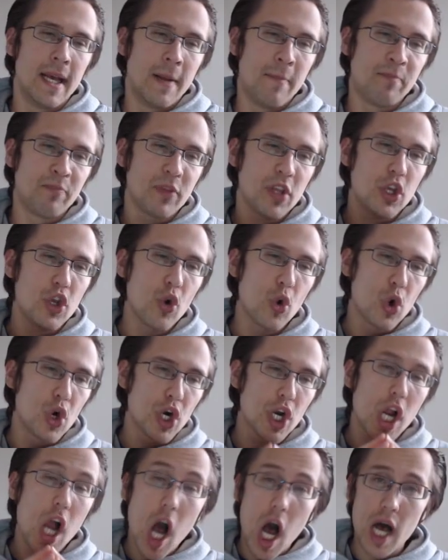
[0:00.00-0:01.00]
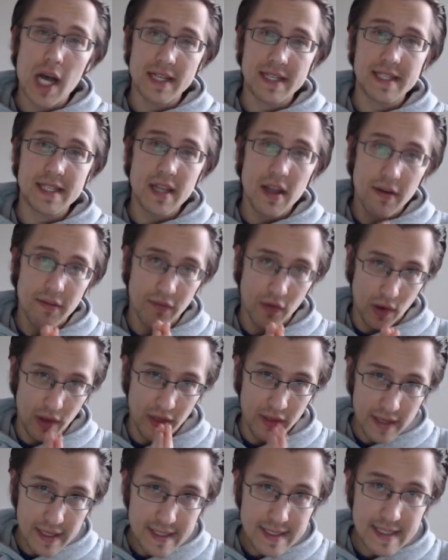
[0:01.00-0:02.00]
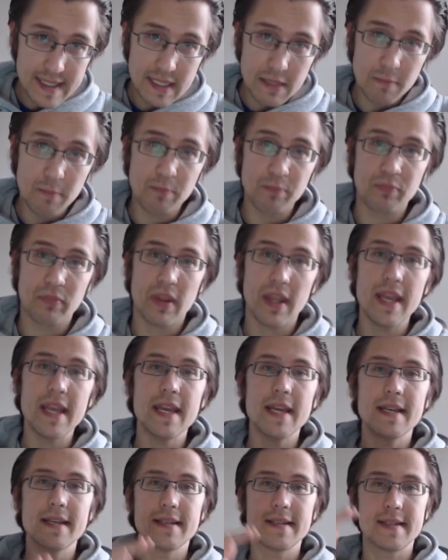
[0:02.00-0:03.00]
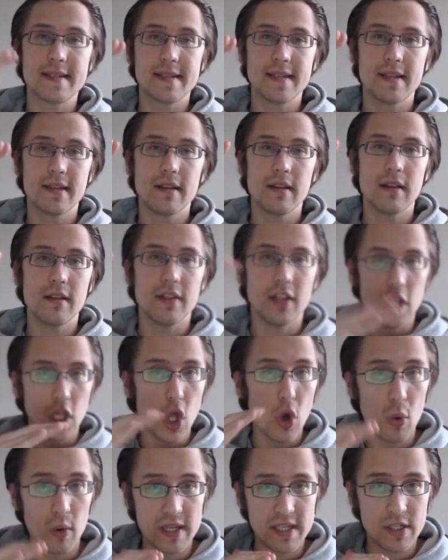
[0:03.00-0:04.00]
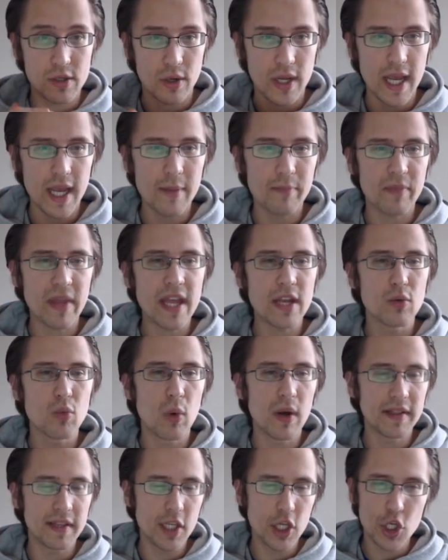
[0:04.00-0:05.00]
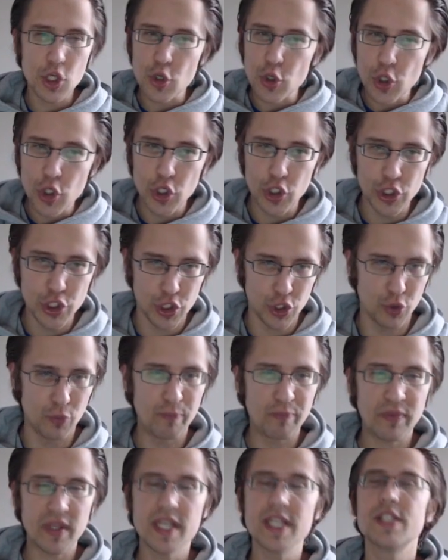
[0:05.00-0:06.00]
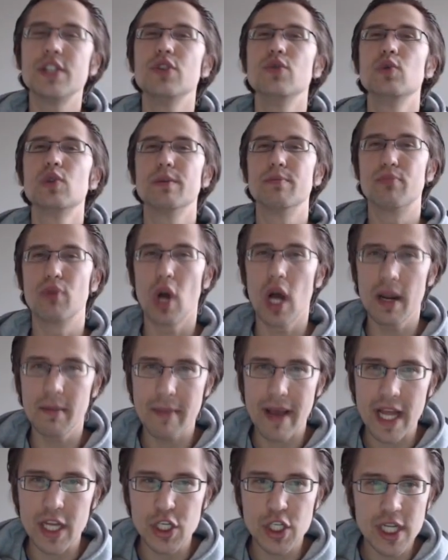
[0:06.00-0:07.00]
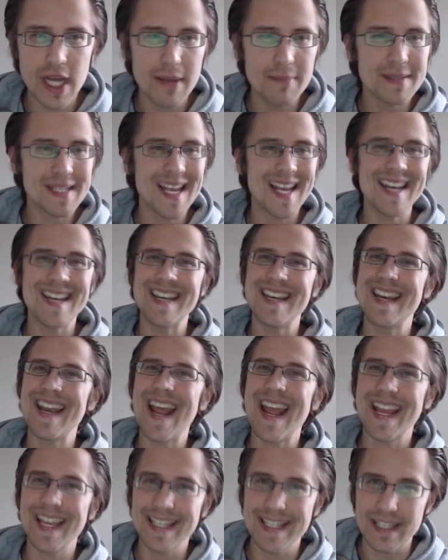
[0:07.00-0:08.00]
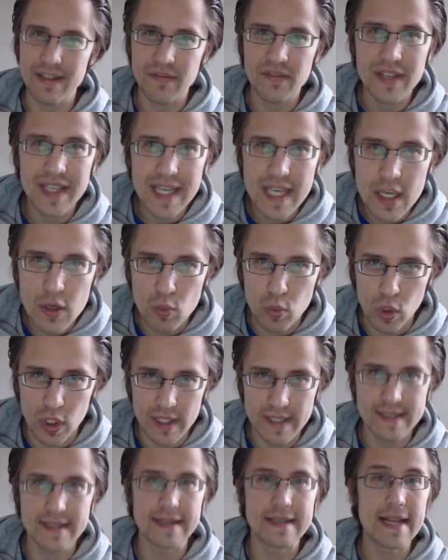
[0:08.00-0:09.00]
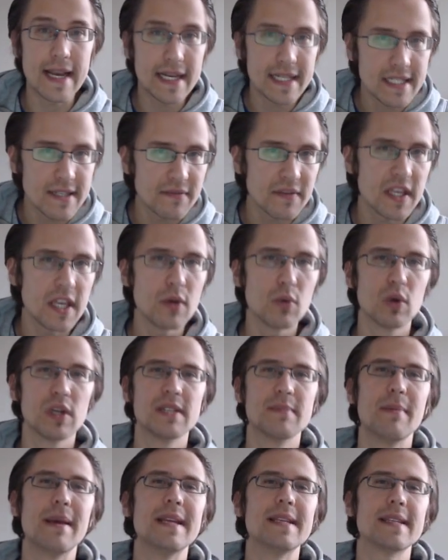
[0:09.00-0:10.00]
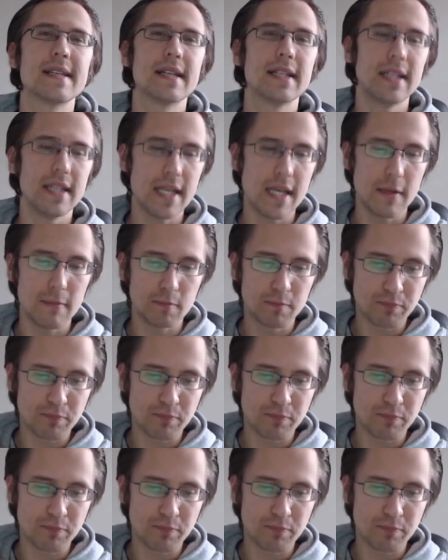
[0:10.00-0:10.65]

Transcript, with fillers: your cost for this is the lowest, okay? And one thing you could do is use broad match types and negative keywords. And negative keywords basically